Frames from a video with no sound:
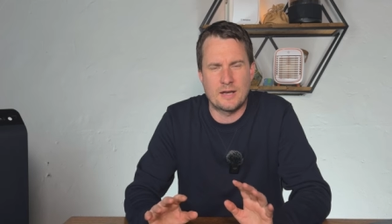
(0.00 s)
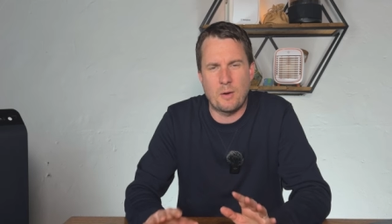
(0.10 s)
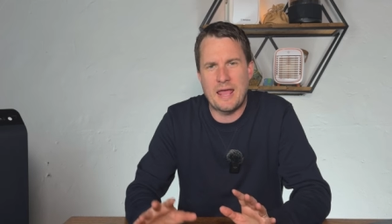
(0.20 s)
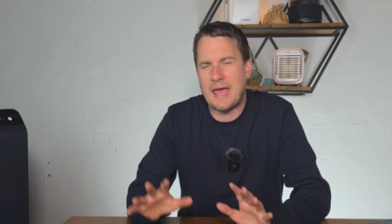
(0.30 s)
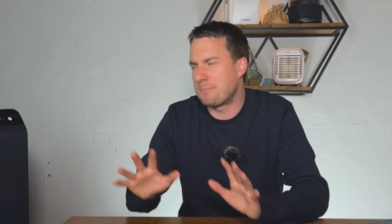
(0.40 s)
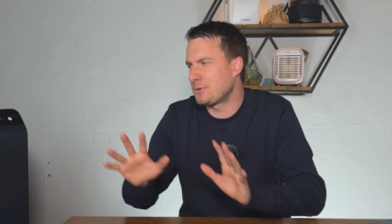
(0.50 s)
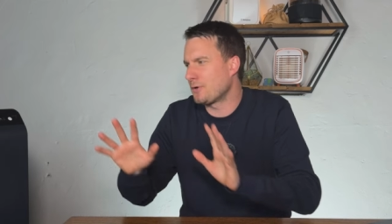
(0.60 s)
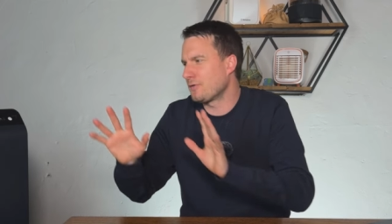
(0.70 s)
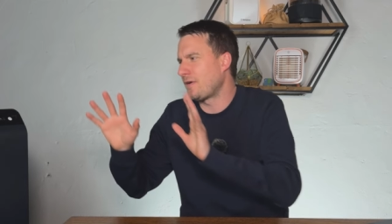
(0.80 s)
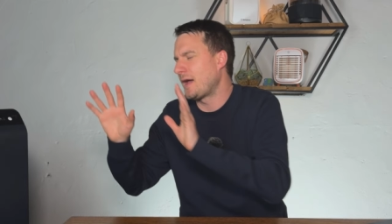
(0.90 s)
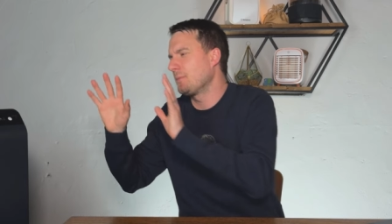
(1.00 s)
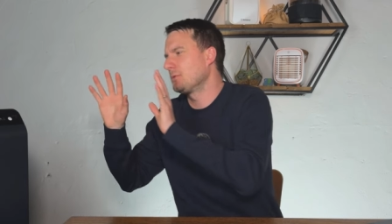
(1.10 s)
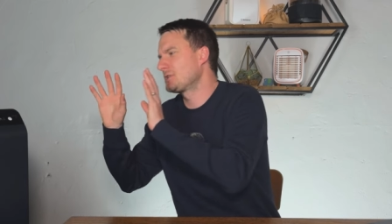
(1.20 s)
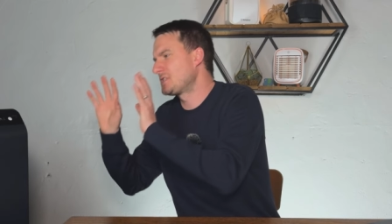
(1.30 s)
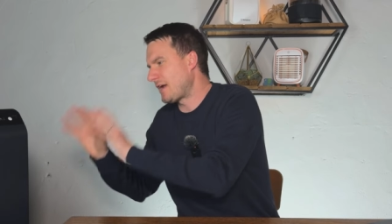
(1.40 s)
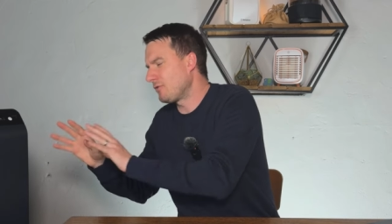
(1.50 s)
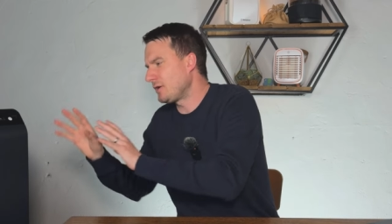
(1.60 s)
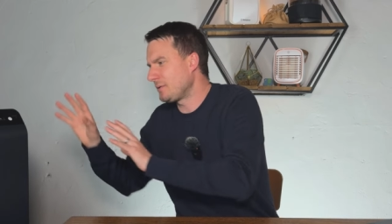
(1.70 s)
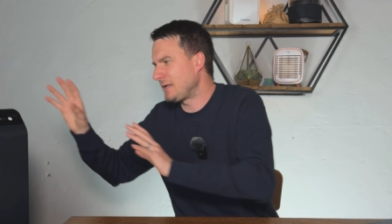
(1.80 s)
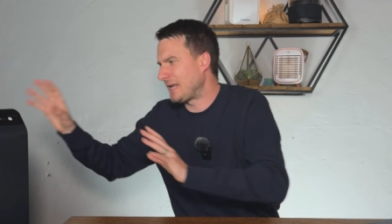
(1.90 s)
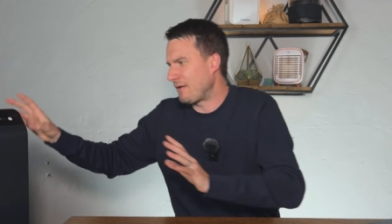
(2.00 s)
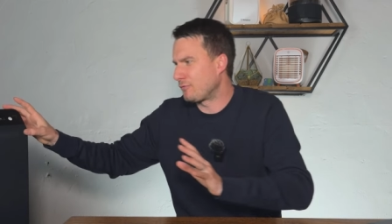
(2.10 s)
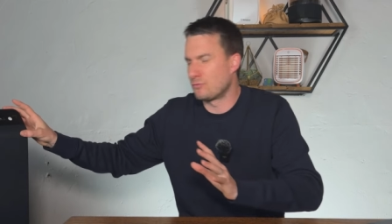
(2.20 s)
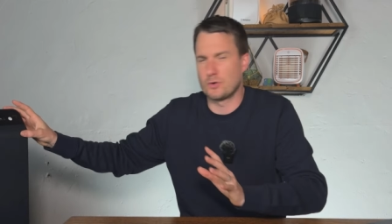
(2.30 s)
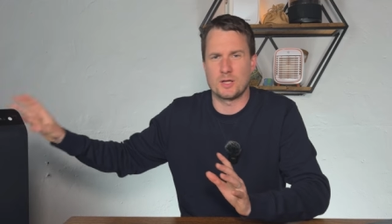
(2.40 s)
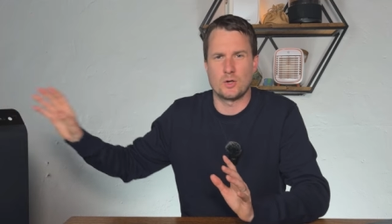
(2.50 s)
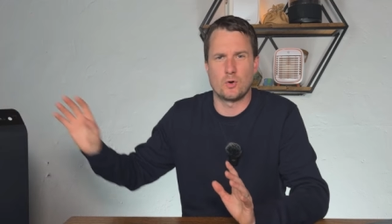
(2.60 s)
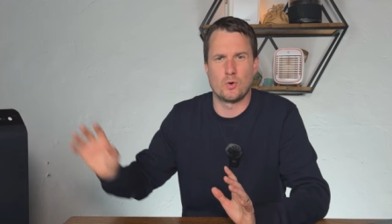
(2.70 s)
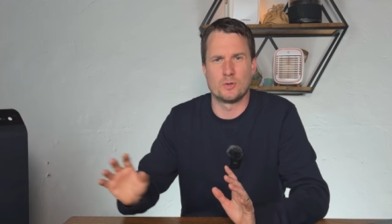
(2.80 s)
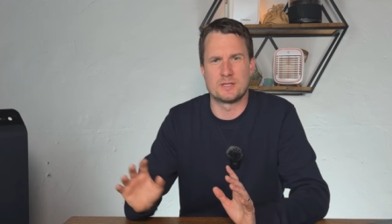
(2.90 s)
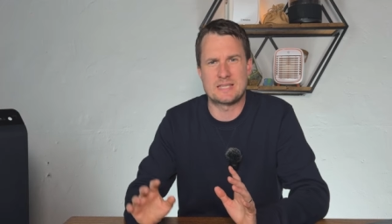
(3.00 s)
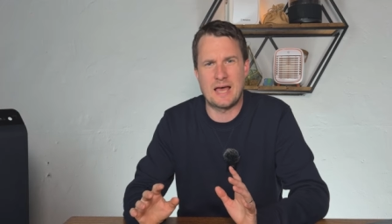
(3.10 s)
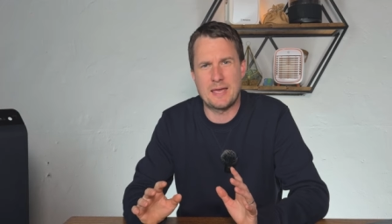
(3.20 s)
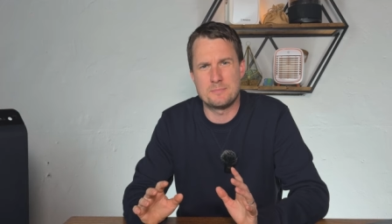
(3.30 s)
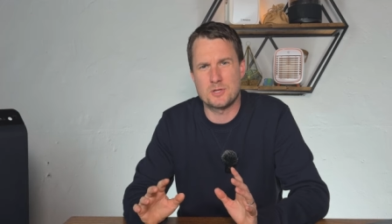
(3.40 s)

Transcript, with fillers: Now an air purifier will generally be left running all the time,